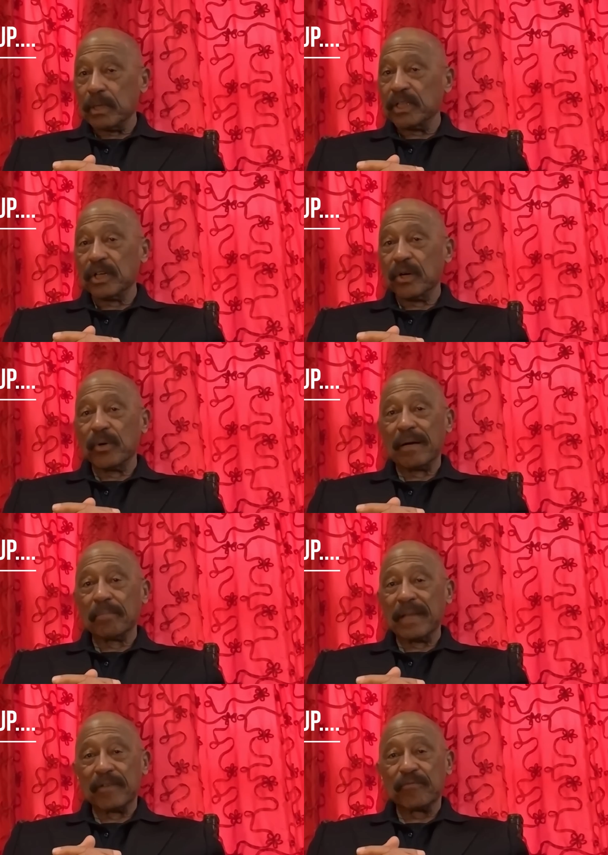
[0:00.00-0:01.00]
But no,
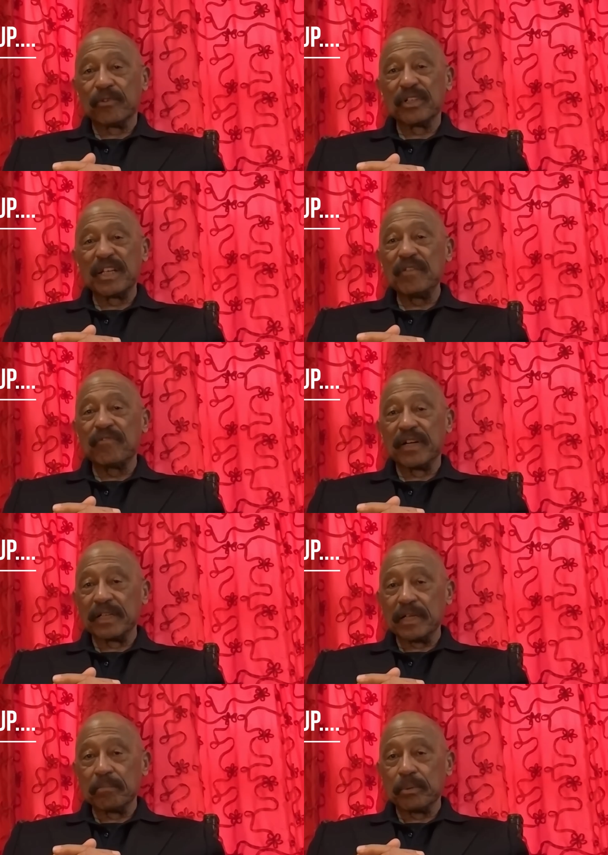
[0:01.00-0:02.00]
I'm not for
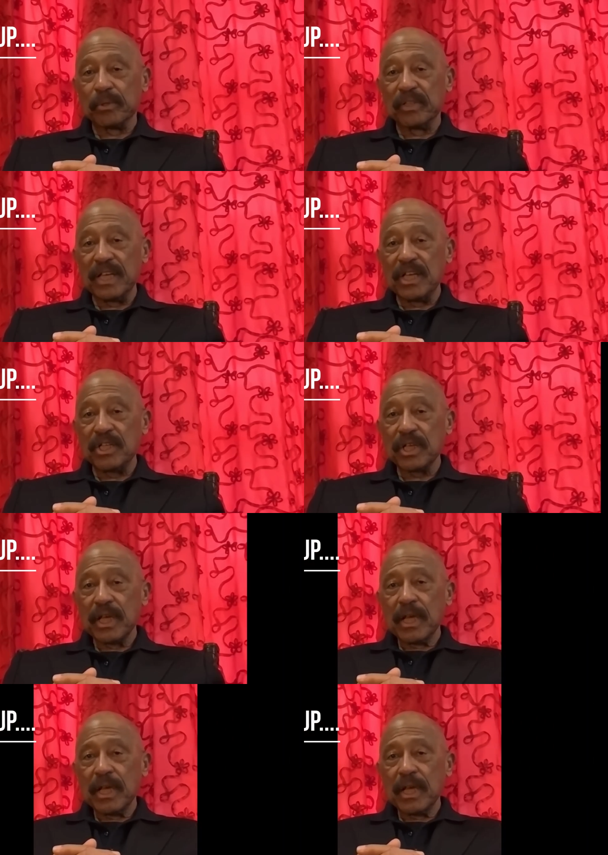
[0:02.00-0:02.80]
defunding police.